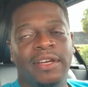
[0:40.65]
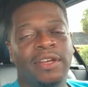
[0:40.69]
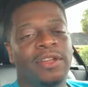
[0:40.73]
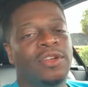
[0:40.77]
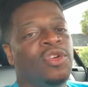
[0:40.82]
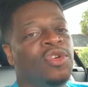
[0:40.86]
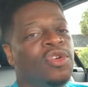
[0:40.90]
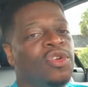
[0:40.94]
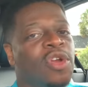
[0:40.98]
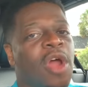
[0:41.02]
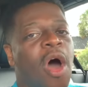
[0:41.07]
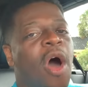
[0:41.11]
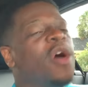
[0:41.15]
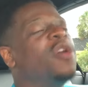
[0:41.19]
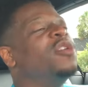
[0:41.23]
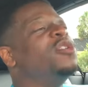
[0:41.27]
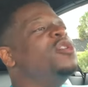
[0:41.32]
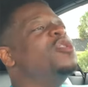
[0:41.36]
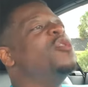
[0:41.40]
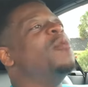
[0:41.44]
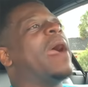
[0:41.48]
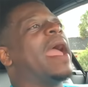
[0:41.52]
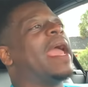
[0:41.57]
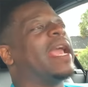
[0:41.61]
No,
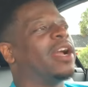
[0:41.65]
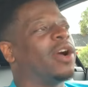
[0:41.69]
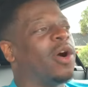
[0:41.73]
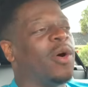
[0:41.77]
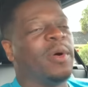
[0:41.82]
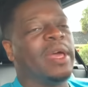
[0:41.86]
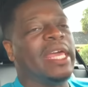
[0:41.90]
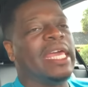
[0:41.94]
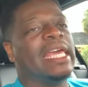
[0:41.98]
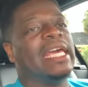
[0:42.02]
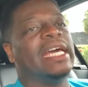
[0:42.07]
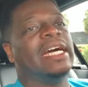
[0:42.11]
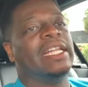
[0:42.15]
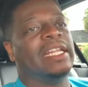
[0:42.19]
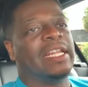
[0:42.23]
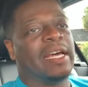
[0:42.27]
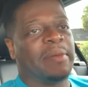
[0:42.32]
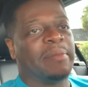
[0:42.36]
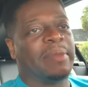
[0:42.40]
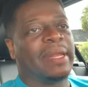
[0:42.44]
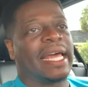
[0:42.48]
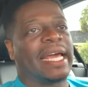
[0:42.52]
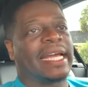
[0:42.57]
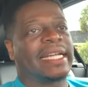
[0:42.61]
you ain't going to heal
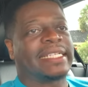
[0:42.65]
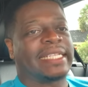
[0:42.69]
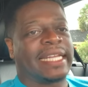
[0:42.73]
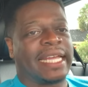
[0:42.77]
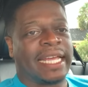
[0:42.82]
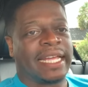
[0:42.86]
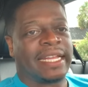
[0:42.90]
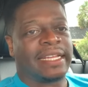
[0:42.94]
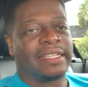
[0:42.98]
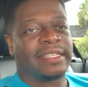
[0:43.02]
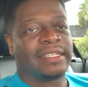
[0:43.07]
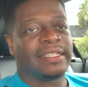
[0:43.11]
up like that.